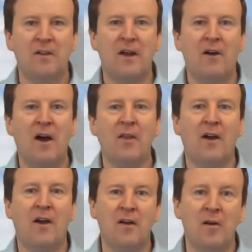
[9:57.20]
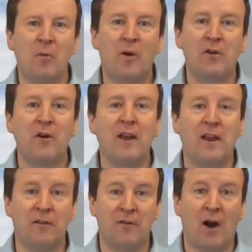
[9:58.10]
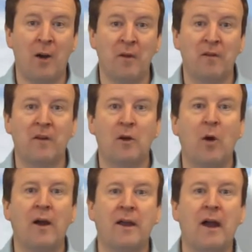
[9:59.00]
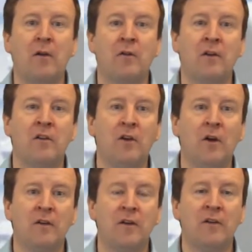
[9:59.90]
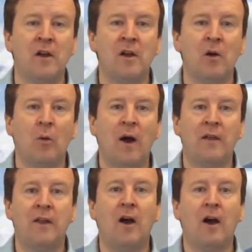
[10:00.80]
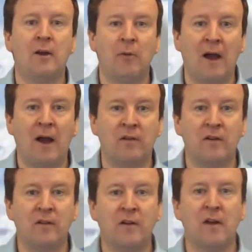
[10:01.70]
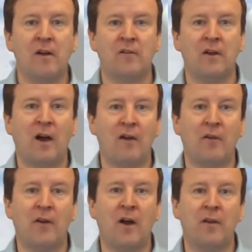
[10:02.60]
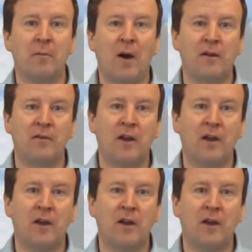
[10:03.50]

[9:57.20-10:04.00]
There are other more intriguing environments that are quite counterintuitive, where the early reactions for life on Earth might have